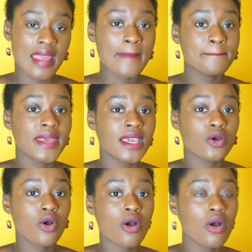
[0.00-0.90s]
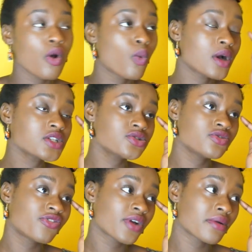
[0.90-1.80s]
Me ko. Once you
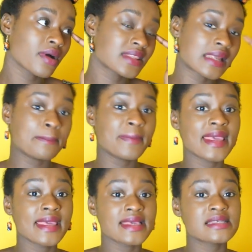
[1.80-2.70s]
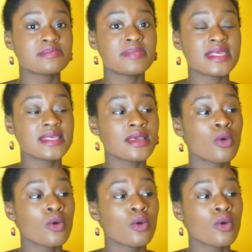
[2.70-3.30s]
figure out that me is me,